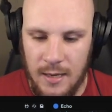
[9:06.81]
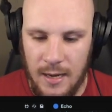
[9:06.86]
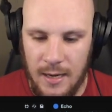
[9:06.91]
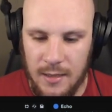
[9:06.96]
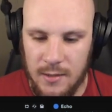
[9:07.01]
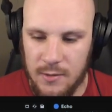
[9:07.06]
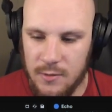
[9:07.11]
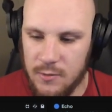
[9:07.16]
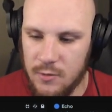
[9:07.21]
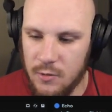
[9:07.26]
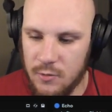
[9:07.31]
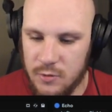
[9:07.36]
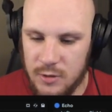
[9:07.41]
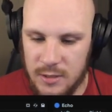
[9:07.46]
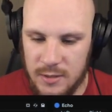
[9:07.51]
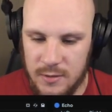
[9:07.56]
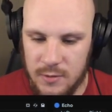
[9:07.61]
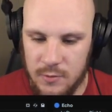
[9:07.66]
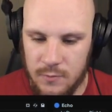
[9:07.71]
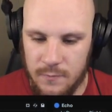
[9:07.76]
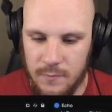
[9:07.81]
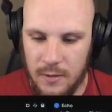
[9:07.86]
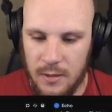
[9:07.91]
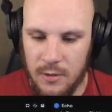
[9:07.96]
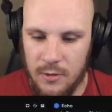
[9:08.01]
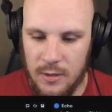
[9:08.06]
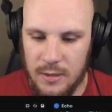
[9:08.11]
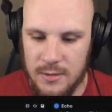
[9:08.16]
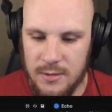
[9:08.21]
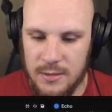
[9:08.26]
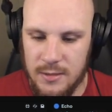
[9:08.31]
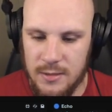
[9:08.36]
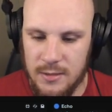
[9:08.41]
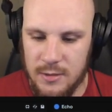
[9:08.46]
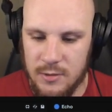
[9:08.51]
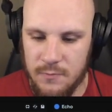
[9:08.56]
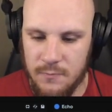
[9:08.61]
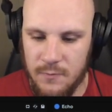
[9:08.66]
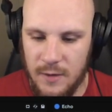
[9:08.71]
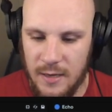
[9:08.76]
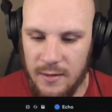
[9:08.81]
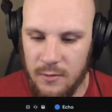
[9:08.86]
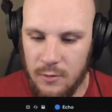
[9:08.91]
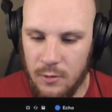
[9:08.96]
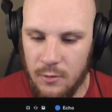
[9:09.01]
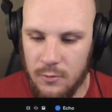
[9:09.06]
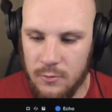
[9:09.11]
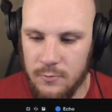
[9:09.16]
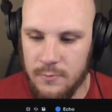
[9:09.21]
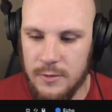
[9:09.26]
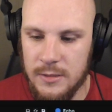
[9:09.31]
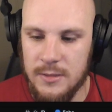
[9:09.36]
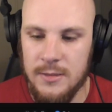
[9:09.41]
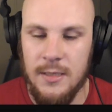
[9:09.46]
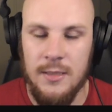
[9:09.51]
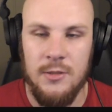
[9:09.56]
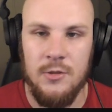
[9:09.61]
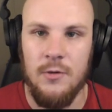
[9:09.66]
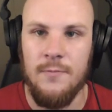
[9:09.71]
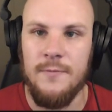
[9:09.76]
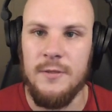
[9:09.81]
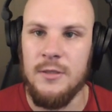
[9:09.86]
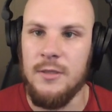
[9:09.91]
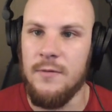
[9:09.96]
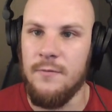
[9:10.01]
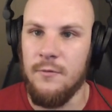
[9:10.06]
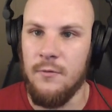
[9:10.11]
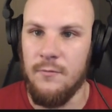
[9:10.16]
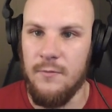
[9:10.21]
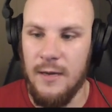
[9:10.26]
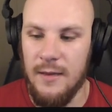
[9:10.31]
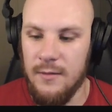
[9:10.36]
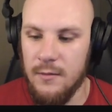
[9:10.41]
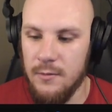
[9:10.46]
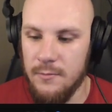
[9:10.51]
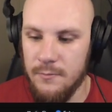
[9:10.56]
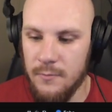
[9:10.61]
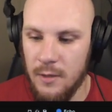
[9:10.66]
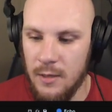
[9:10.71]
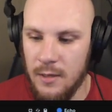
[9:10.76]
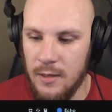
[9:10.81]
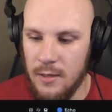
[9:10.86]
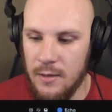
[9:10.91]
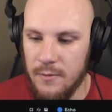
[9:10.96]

and it goes into where you can see this rando, which stands obviously for random,